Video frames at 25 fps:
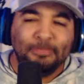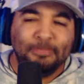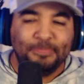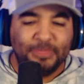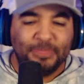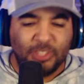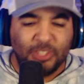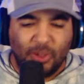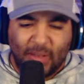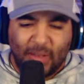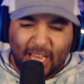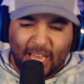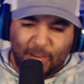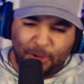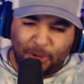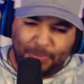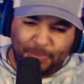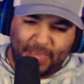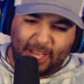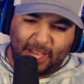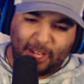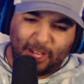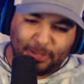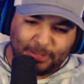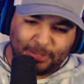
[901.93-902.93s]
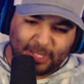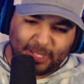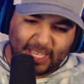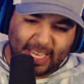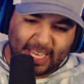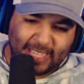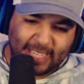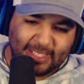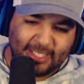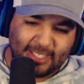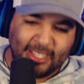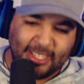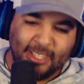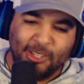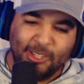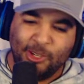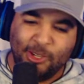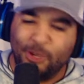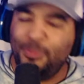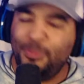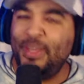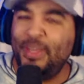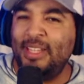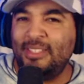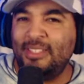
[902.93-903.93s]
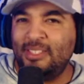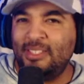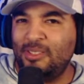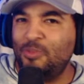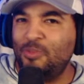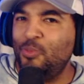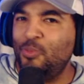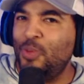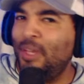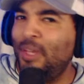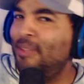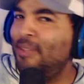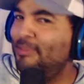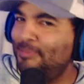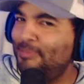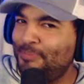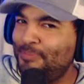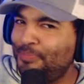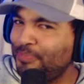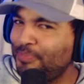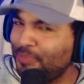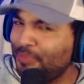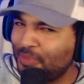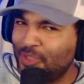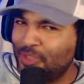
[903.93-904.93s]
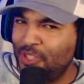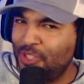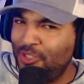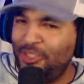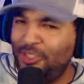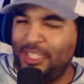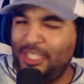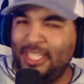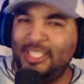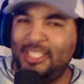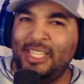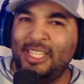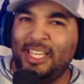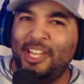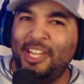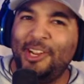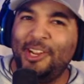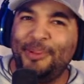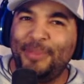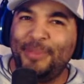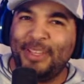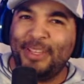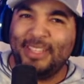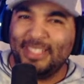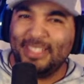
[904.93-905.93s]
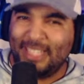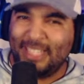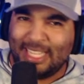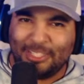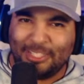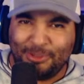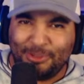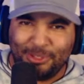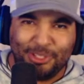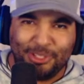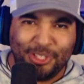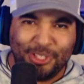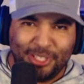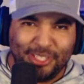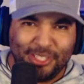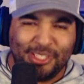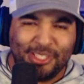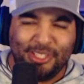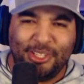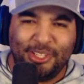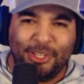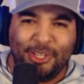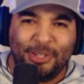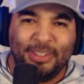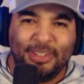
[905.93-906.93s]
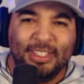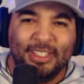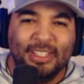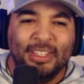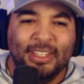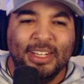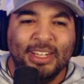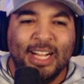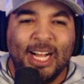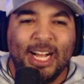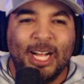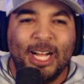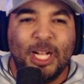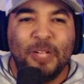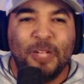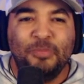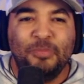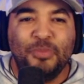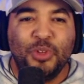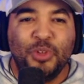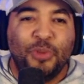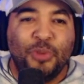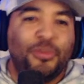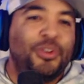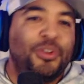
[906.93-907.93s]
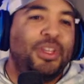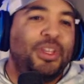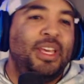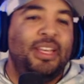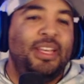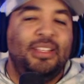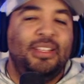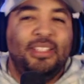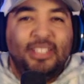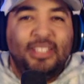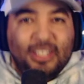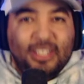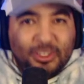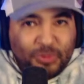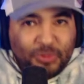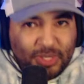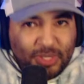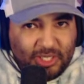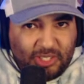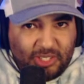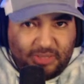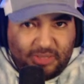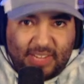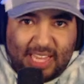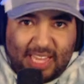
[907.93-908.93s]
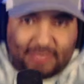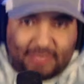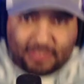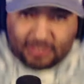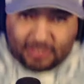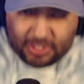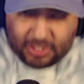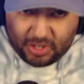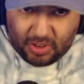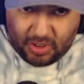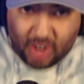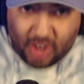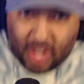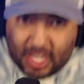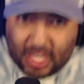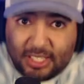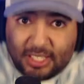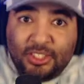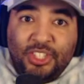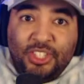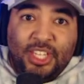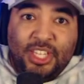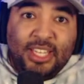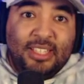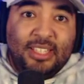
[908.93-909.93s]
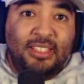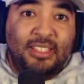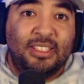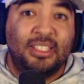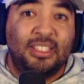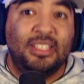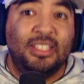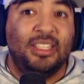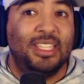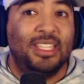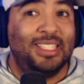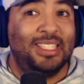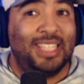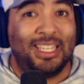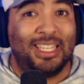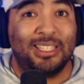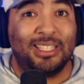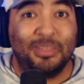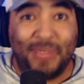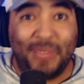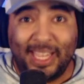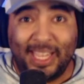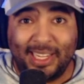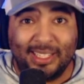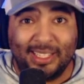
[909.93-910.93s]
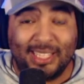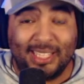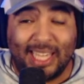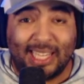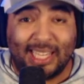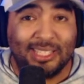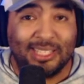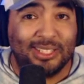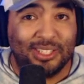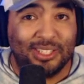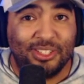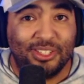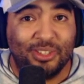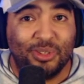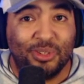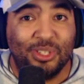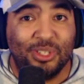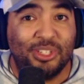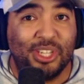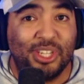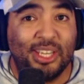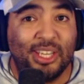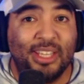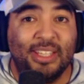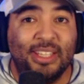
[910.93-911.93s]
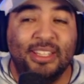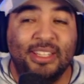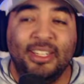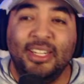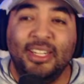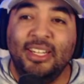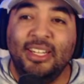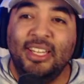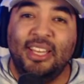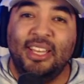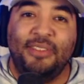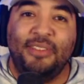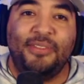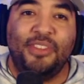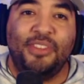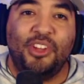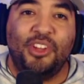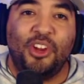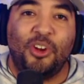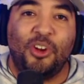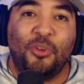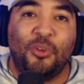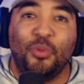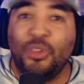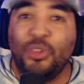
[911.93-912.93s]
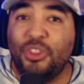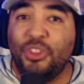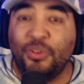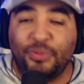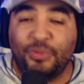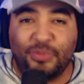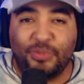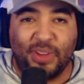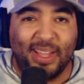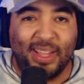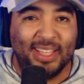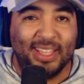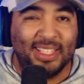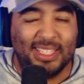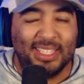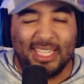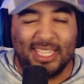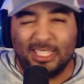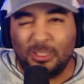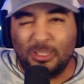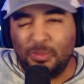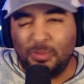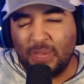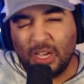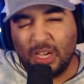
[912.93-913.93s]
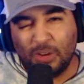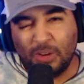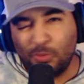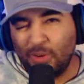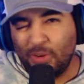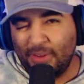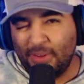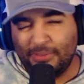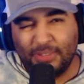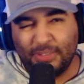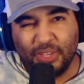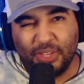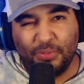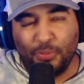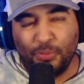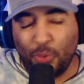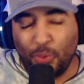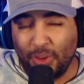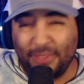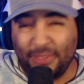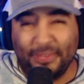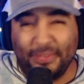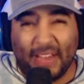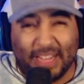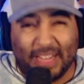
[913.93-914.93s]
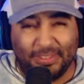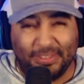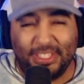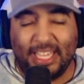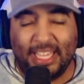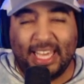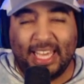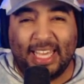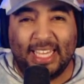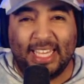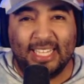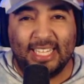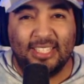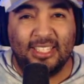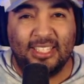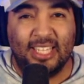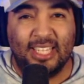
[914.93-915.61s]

So I hope that helps you guys. Hope that's what you need to hear, because that's what you need to do. Don't forget, when survivors are on gens, it takes them 80 seconds to do a gen. If they're with a friend, it takes them about roughly 45 seconds.